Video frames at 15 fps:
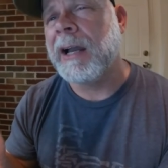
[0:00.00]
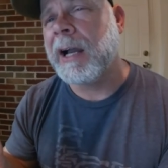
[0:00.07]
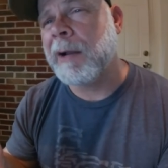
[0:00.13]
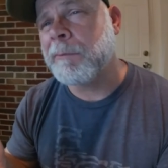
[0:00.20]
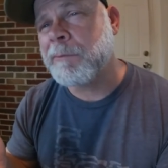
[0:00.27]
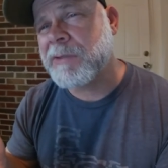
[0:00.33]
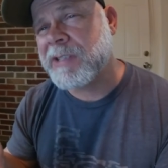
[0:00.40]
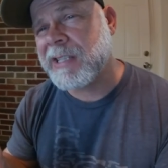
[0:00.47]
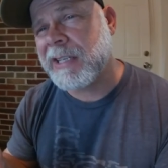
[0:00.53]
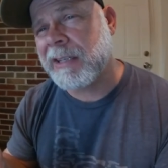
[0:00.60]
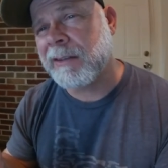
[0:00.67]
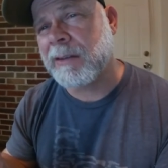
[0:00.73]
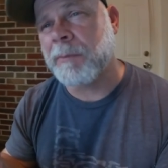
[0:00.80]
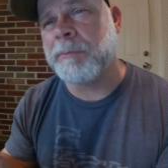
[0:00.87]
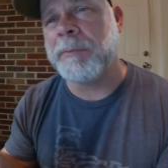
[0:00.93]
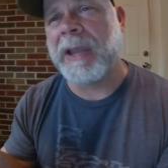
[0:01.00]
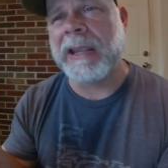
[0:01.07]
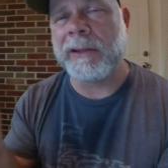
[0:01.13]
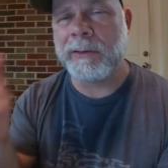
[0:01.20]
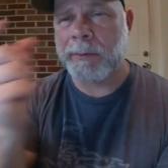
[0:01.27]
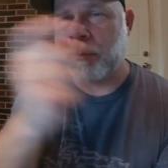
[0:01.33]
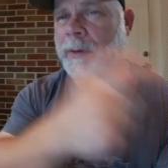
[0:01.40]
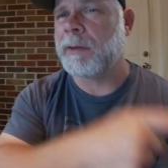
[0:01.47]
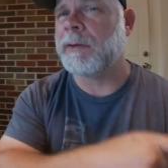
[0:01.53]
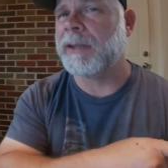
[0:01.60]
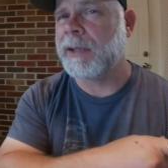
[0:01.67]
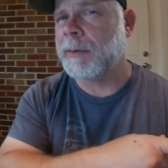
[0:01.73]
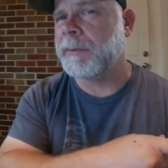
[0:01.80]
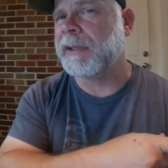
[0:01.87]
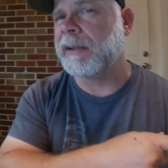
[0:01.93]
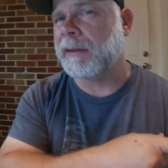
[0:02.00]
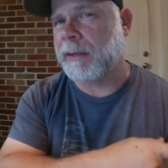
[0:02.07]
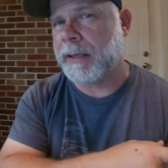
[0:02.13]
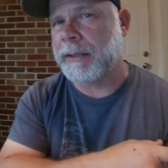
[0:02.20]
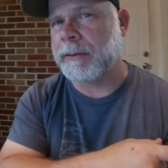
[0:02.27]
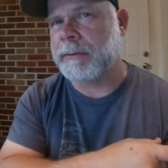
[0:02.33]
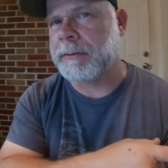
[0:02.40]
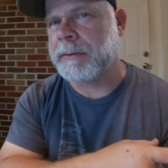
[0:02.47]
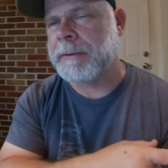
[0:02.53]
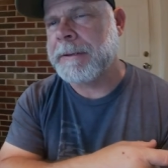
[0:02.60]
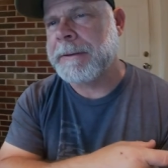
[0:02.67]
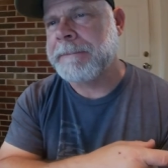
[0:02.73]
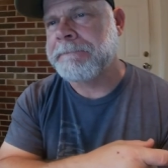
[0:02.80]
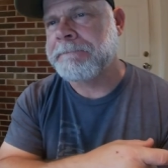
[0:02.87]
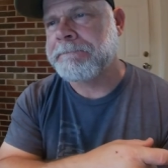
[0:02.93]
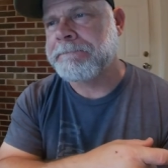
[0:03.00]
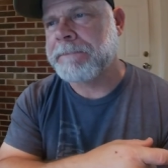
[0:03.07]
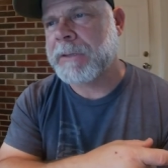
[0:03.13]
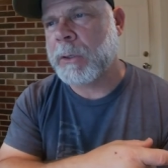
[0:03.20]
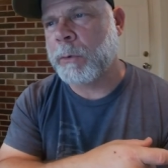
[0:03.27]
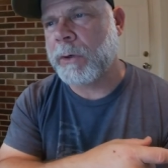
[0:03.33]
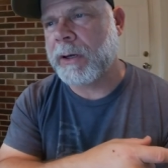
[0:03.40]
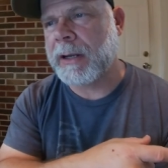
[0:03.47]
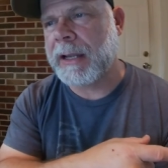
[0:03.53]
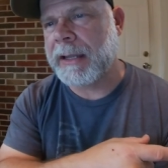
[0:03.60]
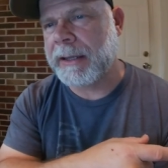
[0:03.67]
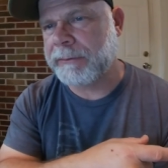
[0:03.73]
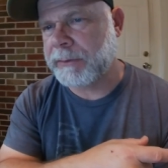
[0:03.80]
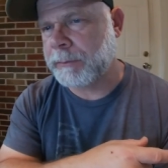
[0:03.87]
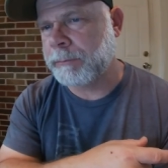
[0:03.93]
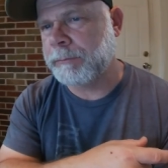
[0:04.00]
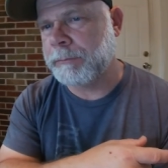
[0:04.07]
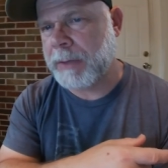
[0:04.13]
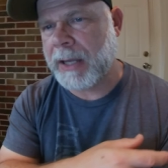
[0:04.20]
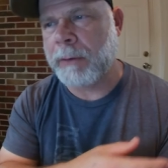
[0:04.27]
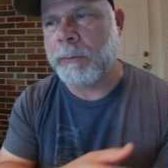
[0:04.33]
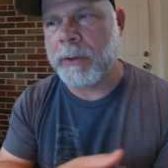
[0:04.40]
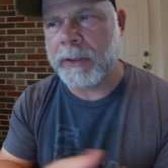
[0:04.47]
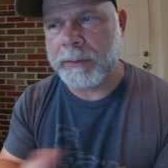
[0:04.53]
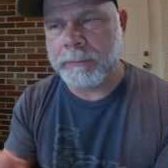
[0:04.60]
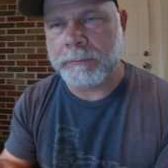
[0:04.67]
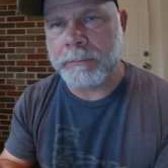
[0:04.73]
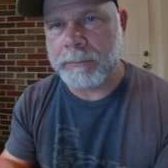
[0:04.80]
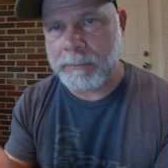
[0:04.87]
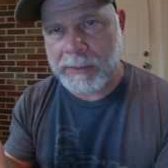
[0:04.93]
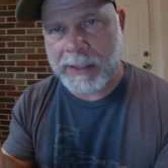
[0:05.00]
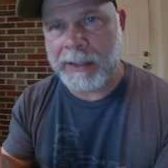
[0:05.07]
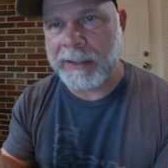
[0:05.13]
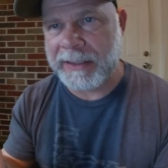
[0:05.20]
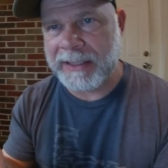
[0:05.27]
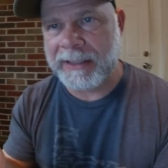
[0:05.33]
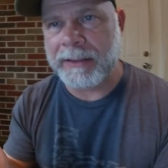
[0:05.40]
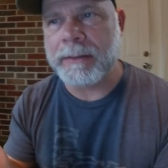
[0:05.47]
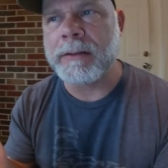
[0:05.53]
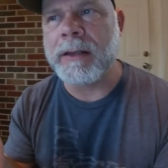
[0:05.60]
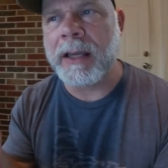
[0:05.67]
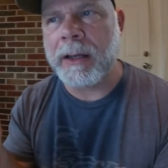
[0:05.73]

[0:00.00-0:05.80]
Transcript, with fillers: I'm seeing the baler probably coming later, where I have to buy one again.